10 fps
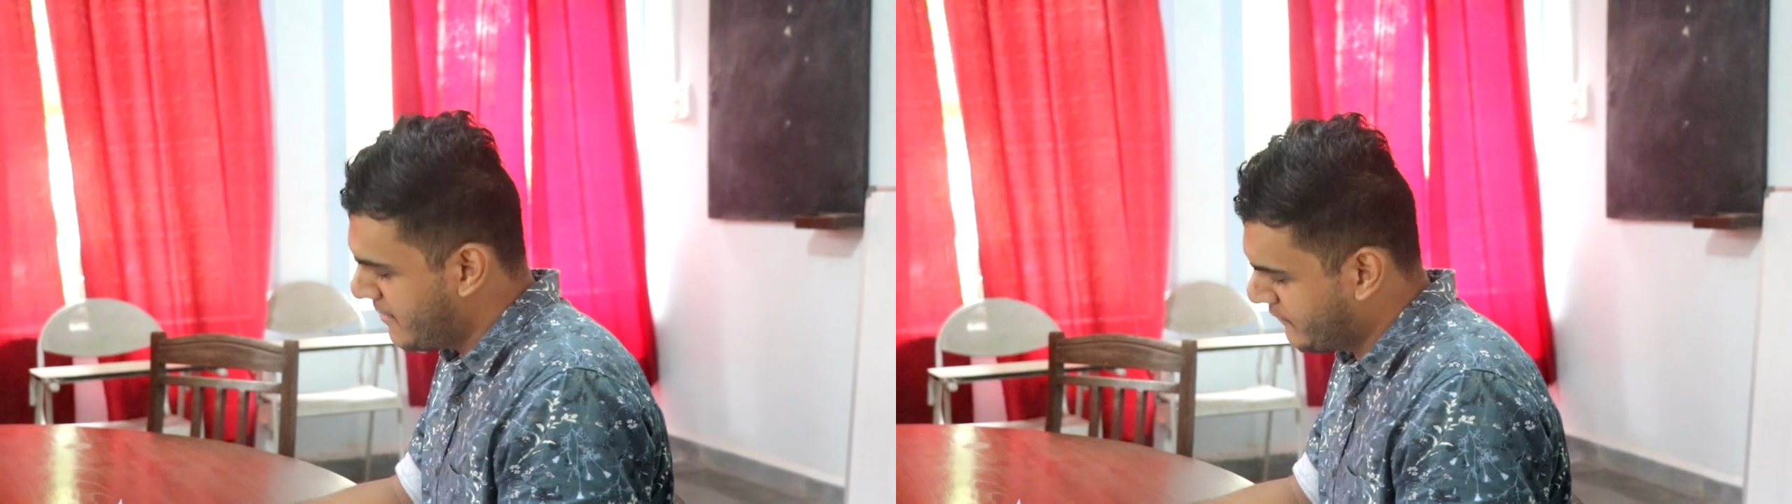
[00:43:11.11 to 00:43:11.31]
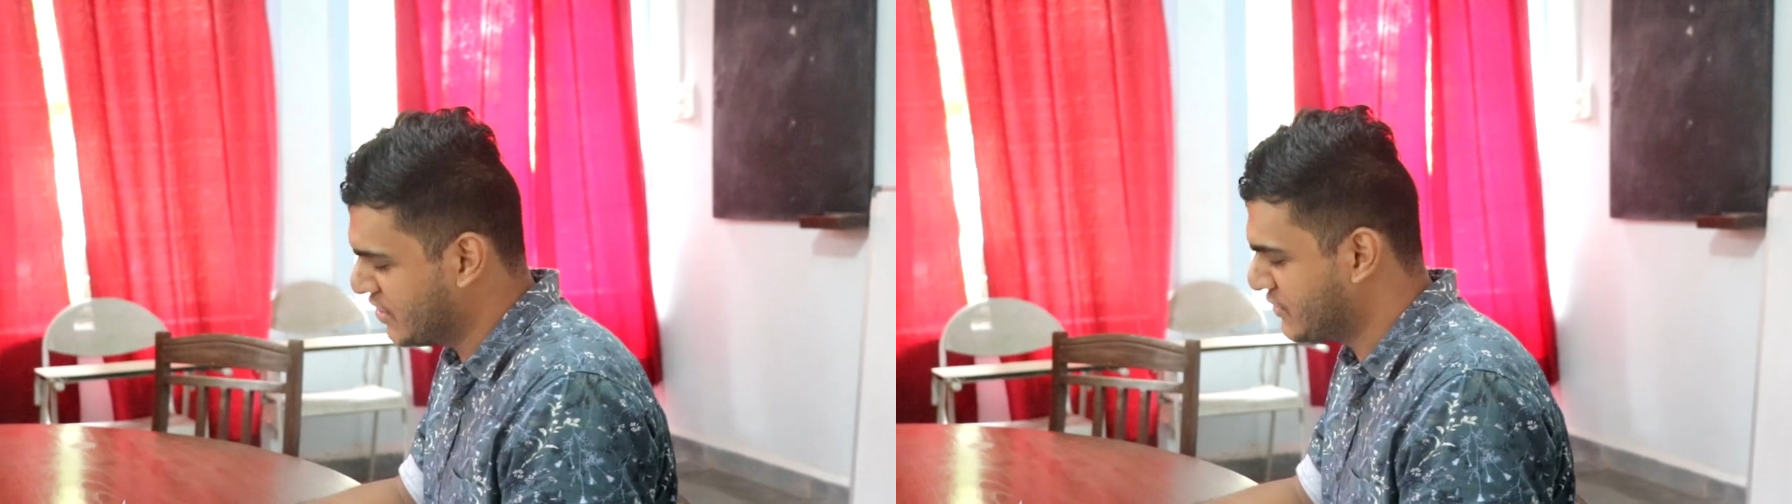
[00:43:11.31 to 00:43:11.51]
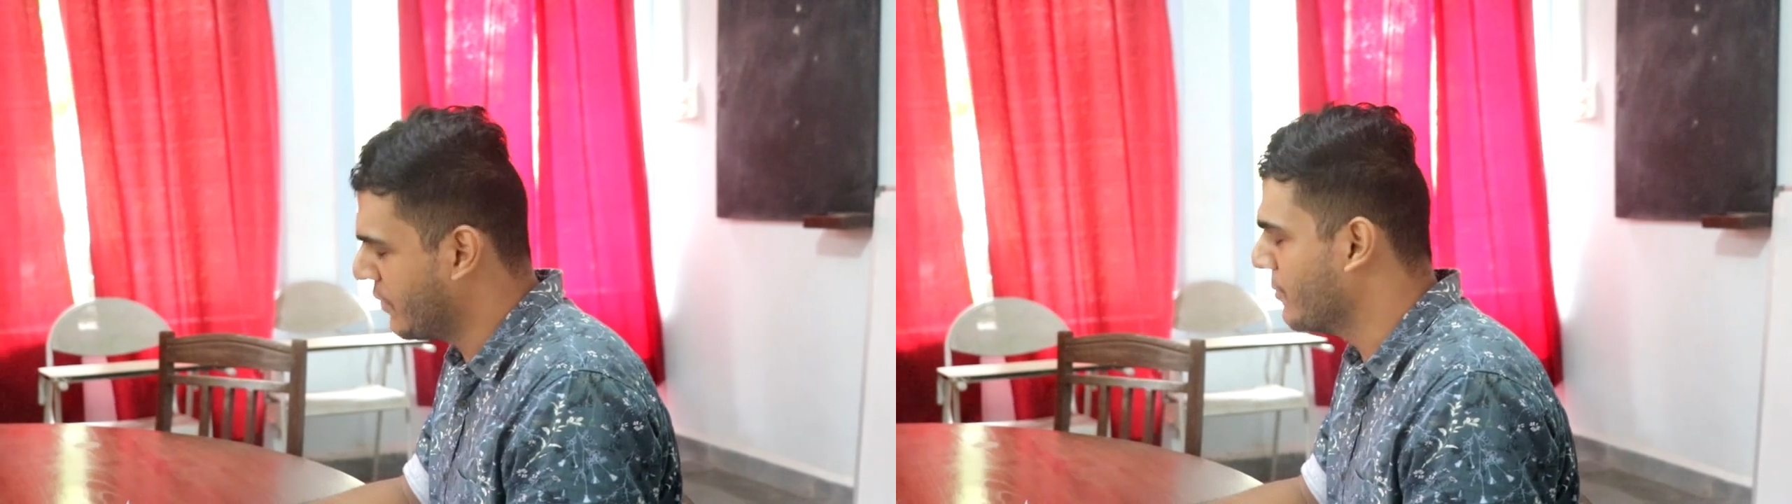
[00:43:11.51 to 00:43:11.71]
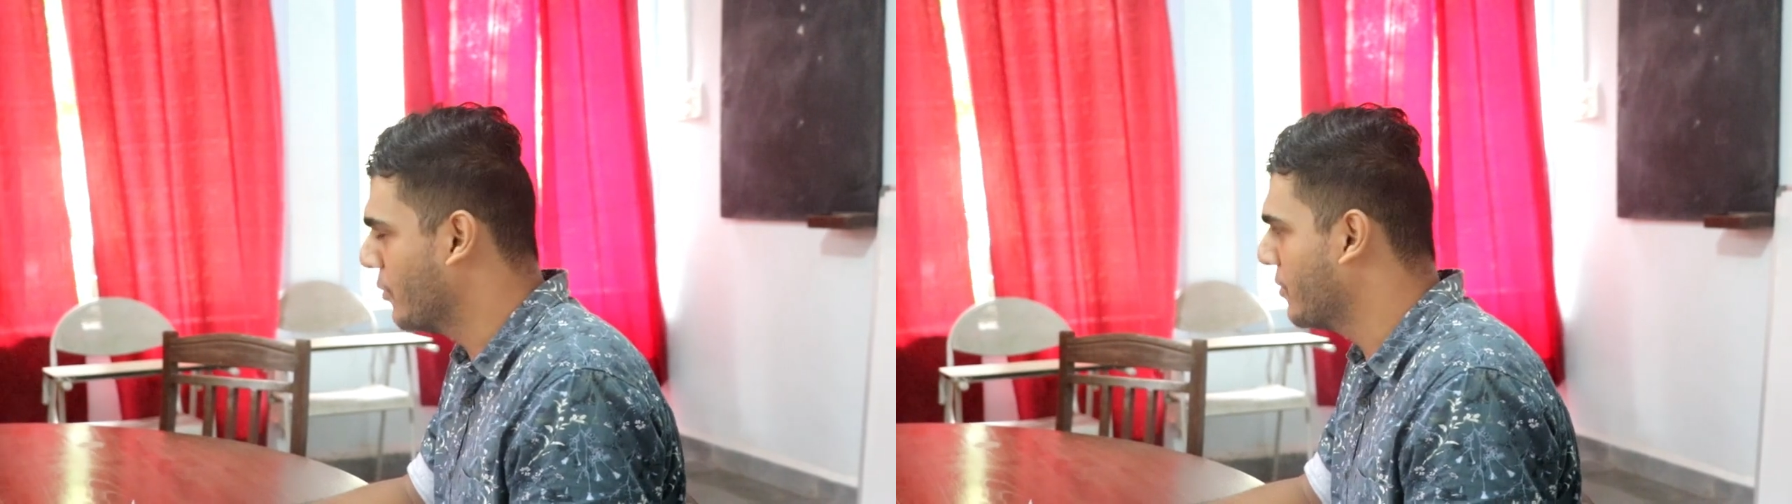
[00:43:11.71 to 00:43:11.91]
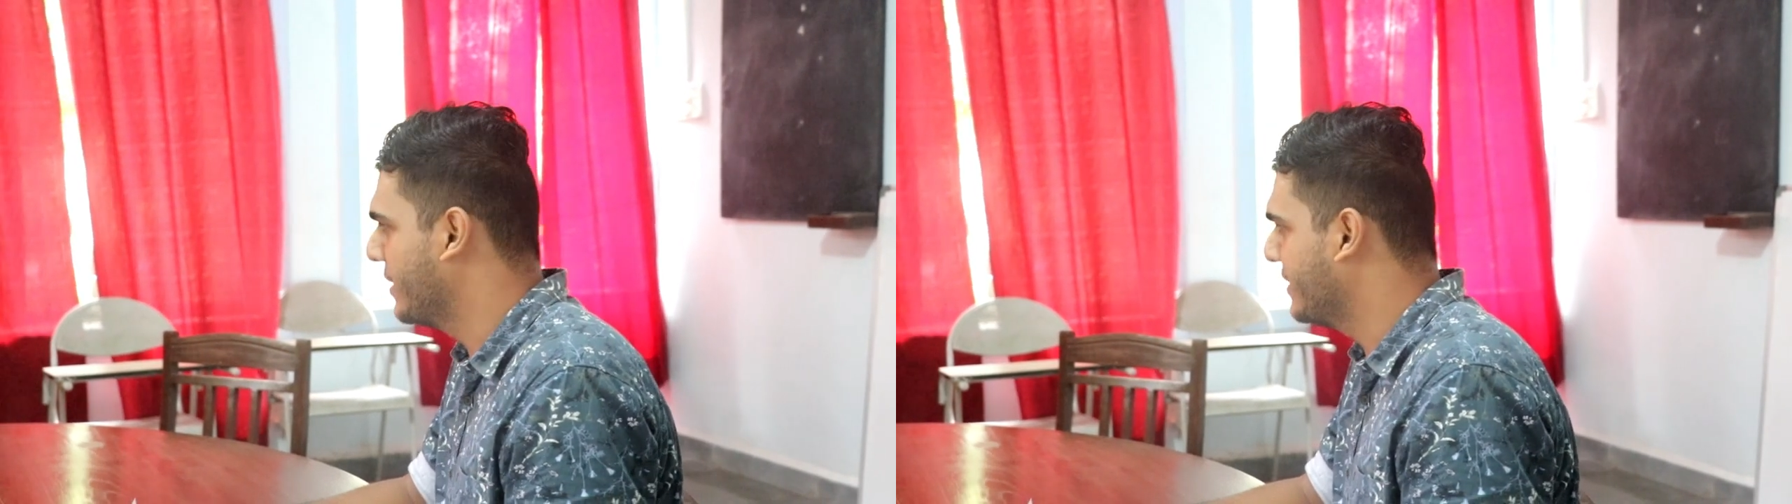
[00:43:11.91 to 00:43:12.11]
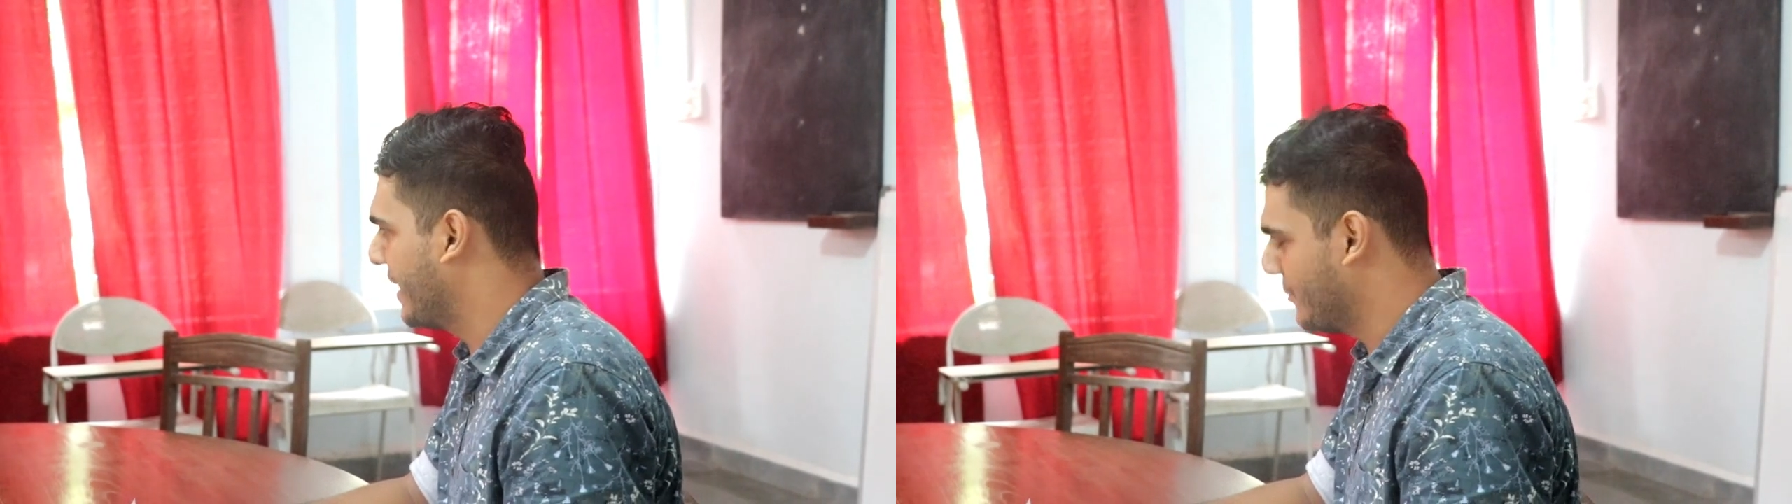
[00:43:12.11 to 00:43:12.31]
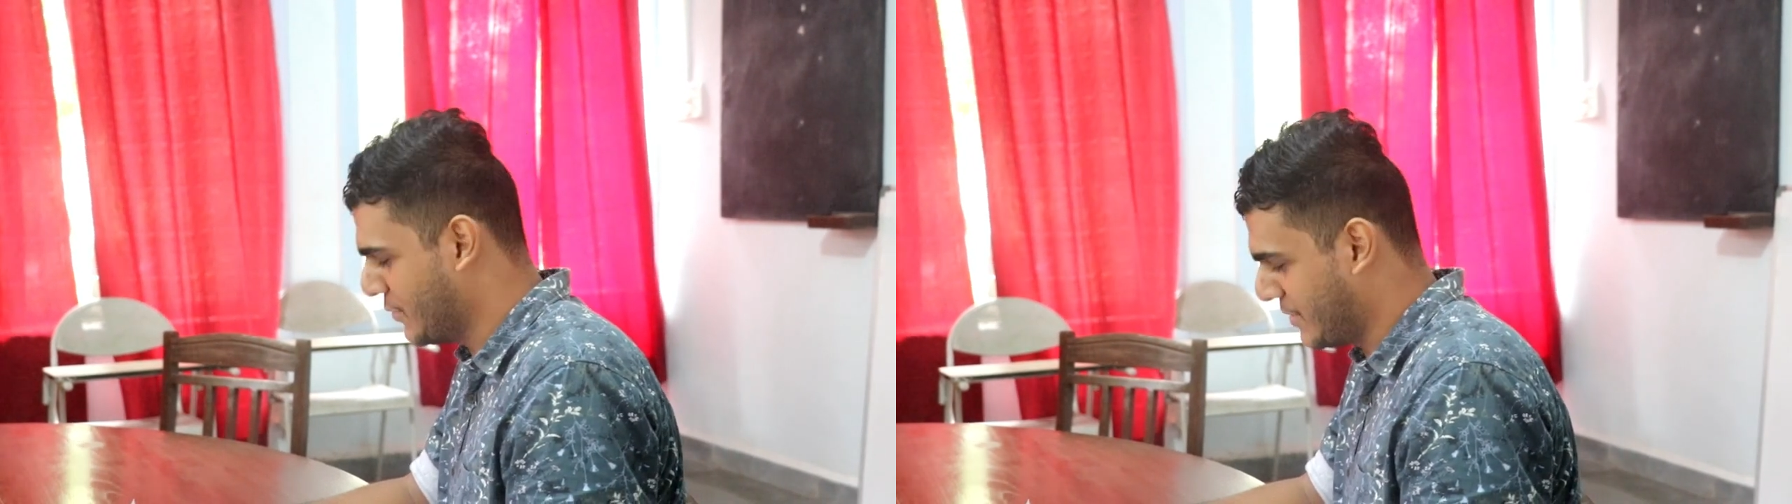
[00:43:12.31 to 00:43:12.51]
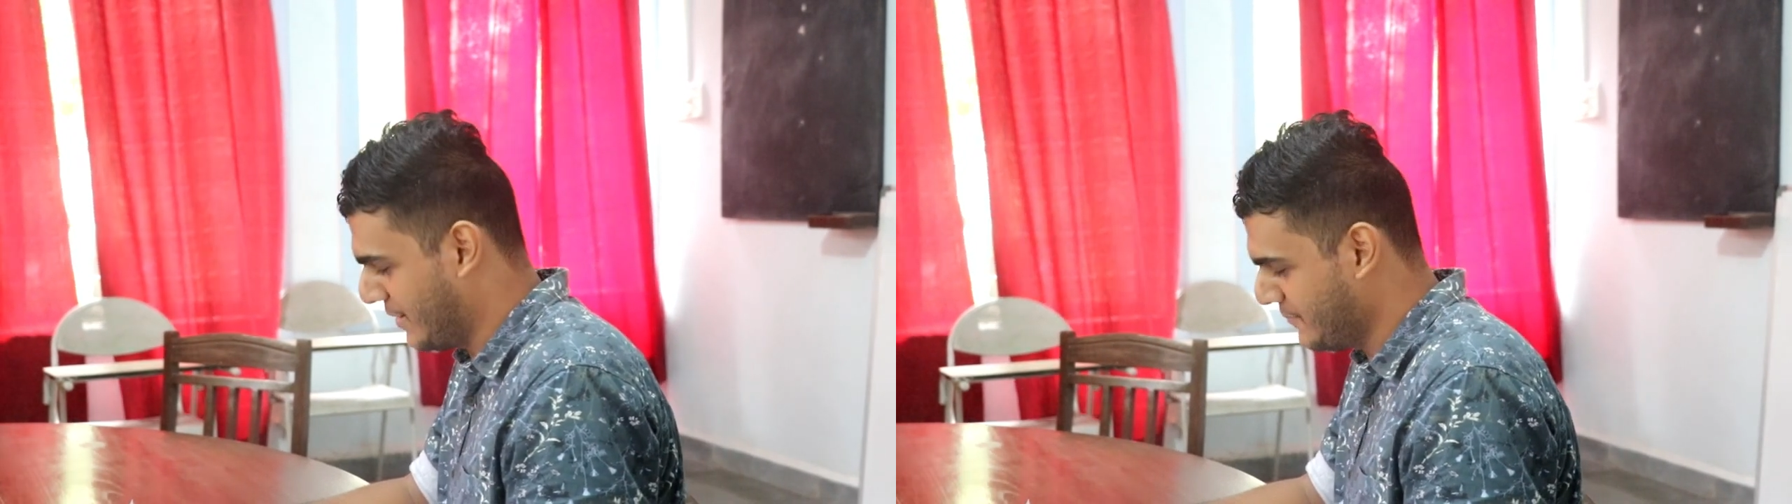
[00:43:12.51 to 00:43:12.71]
wish for more in time
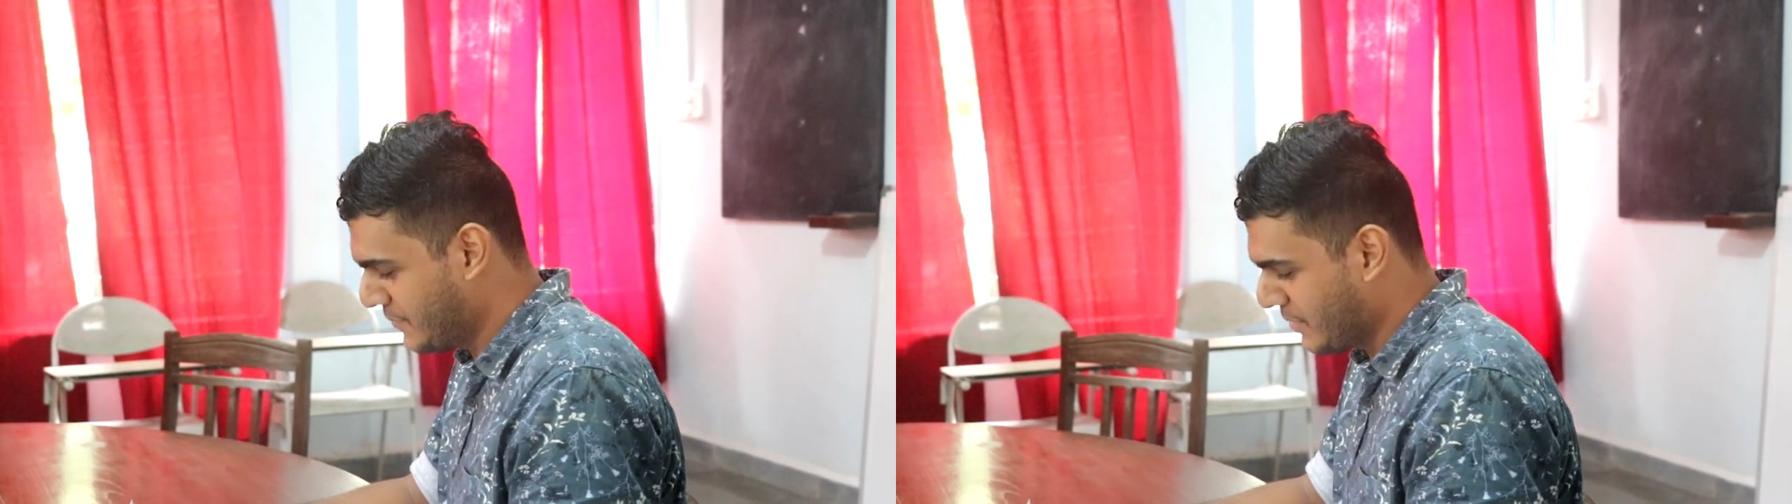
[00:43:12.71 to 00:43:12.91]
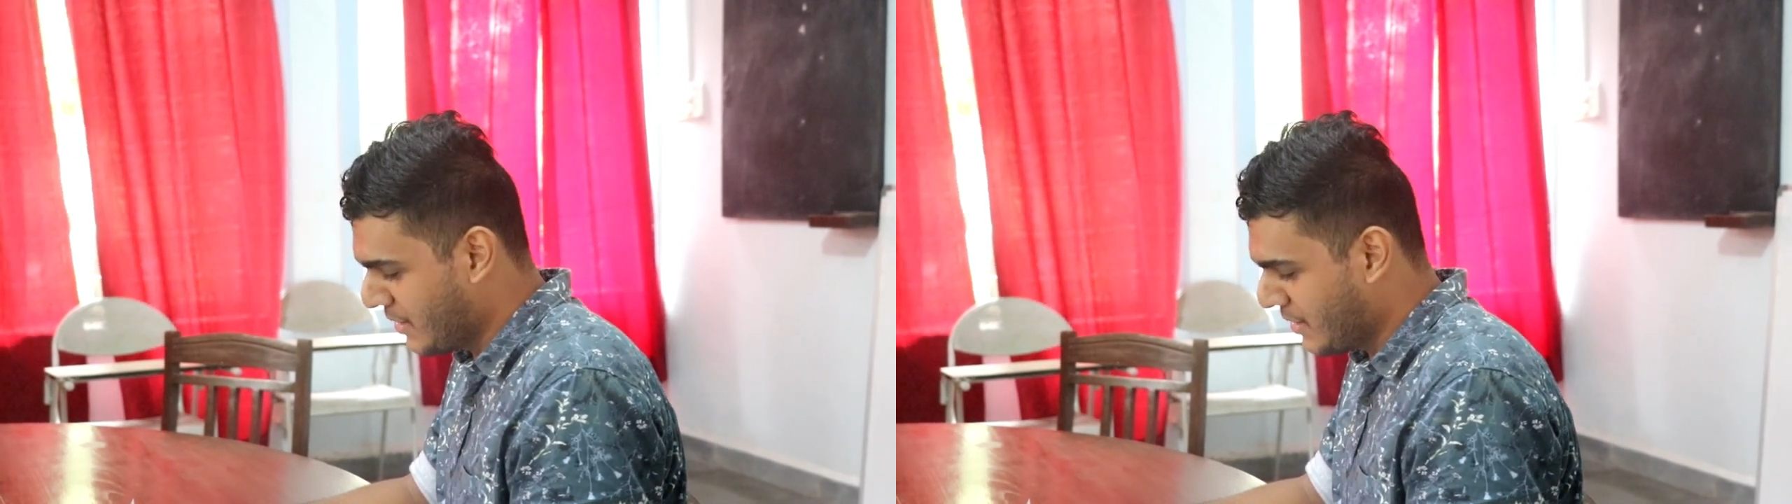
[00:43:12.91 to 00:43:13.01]
to come.